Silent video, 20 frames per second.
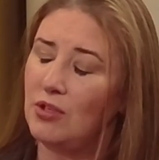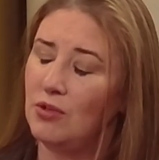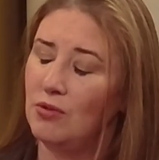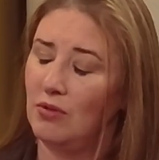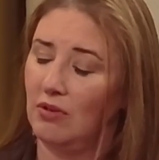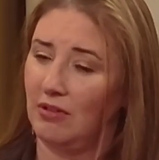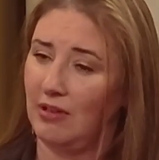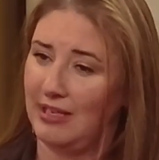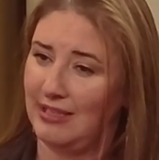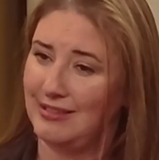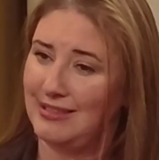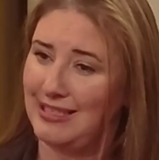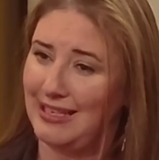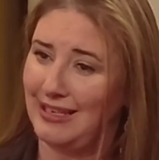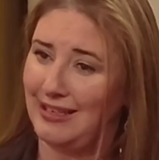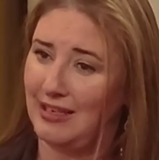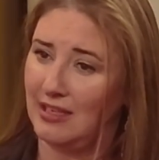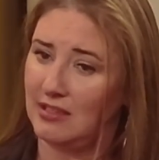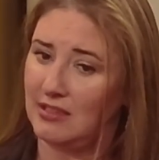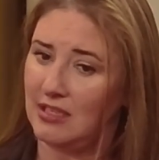utilize
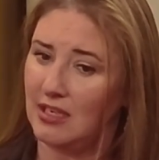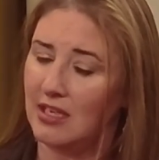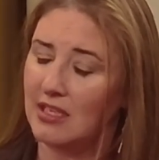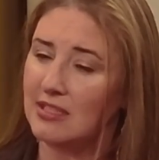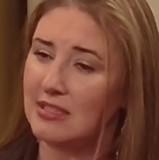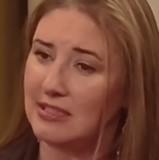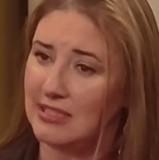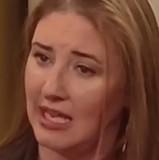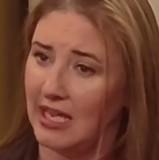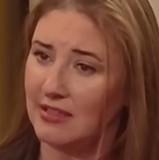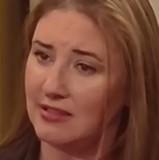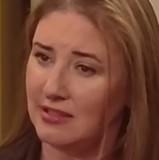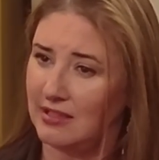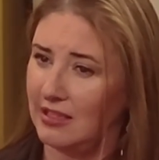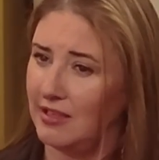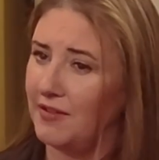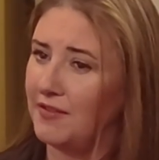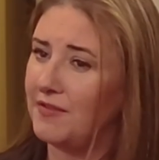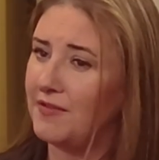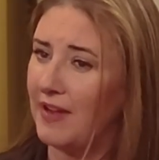data to assess
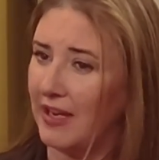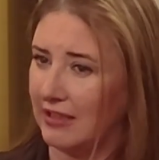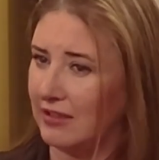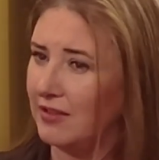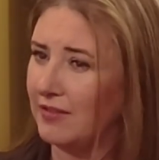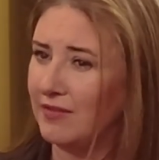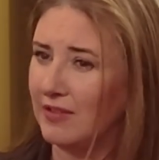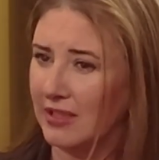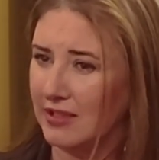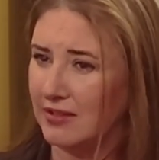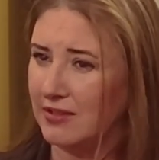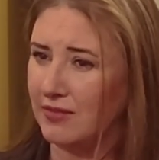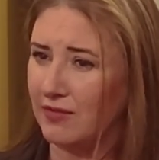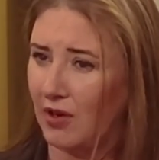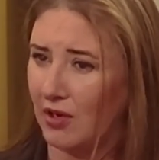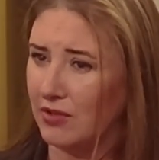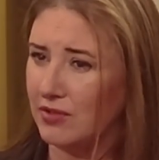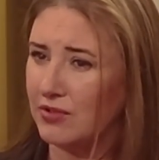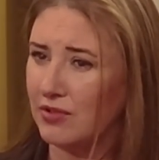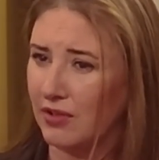the effectiveness of
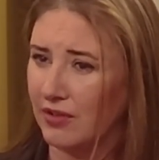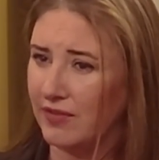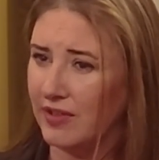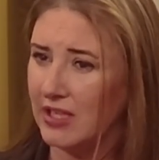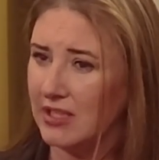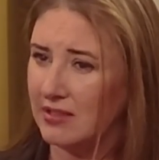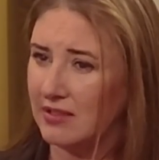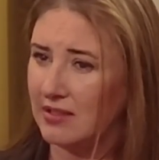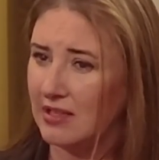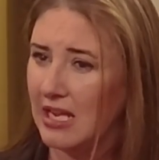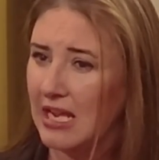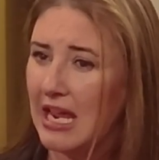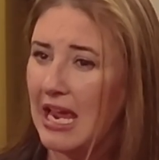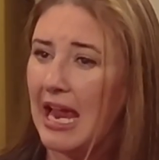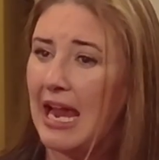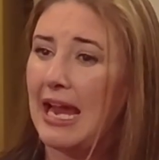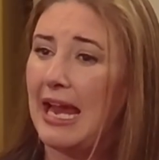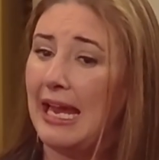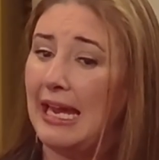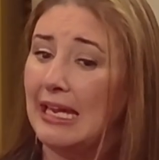our service
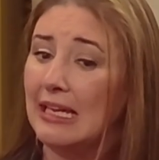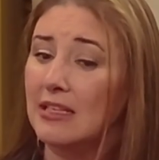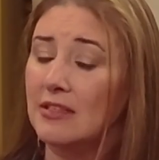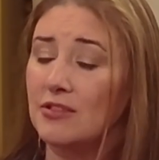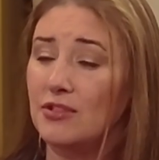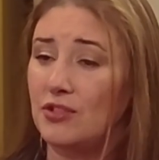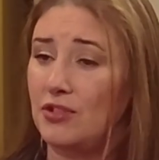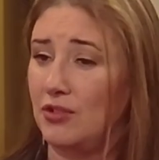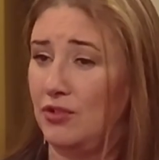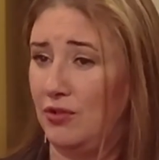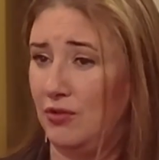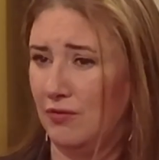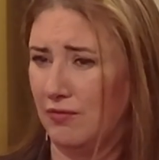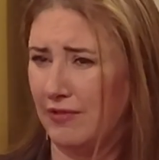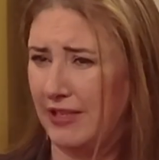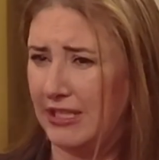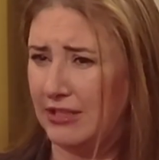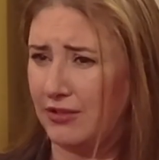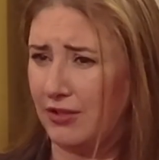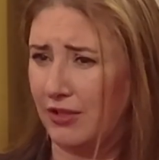and to do
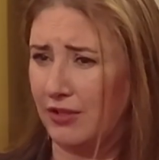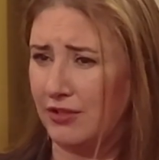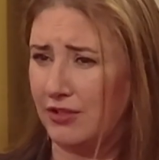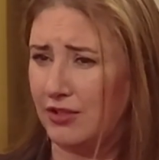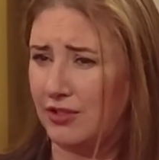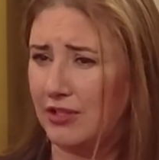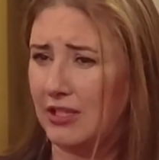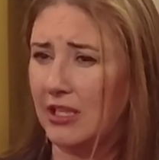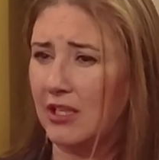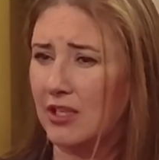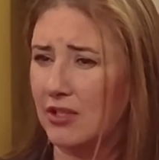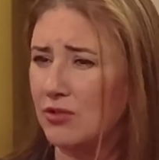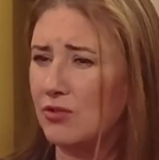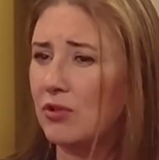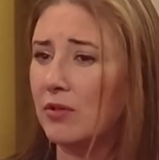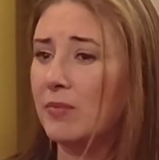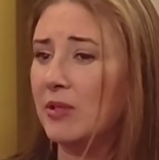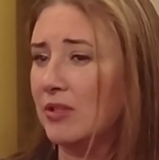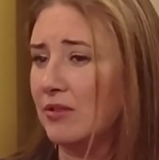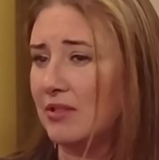research that
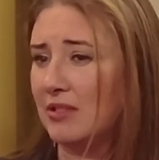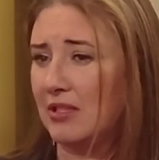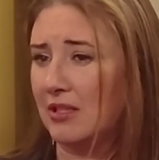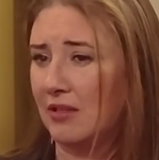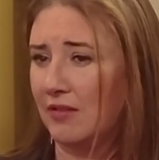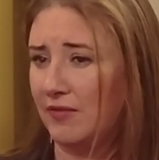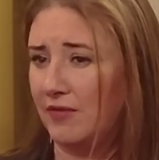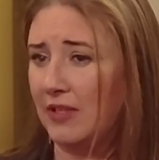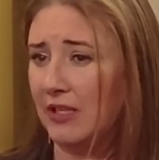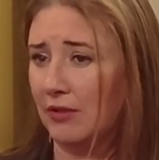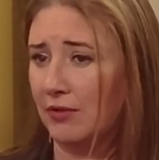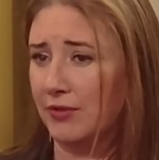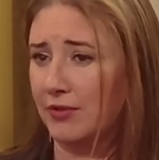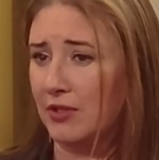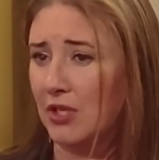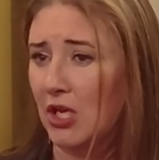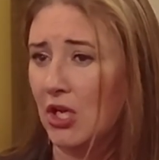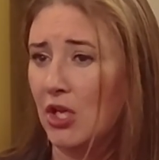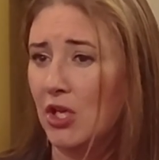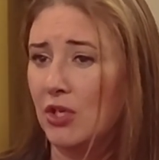contributes to the field.
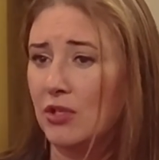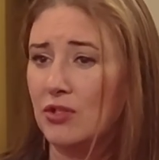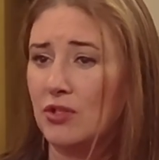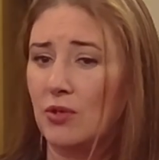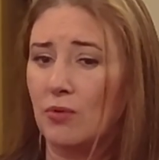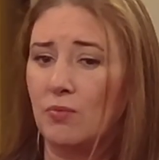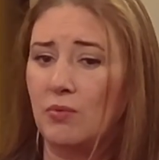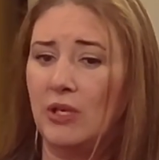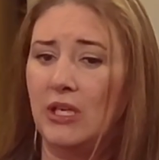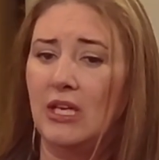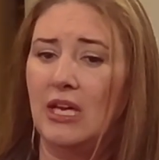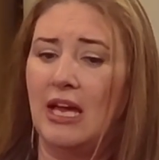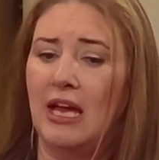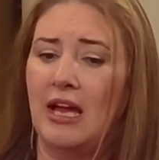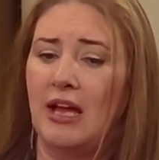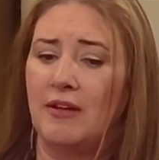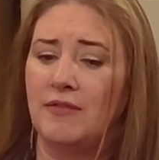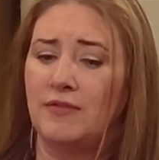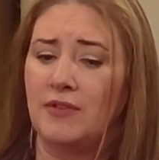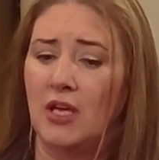So we
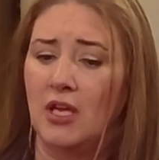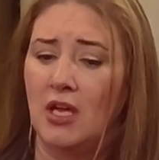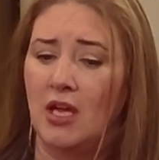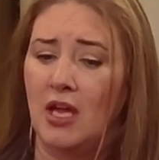have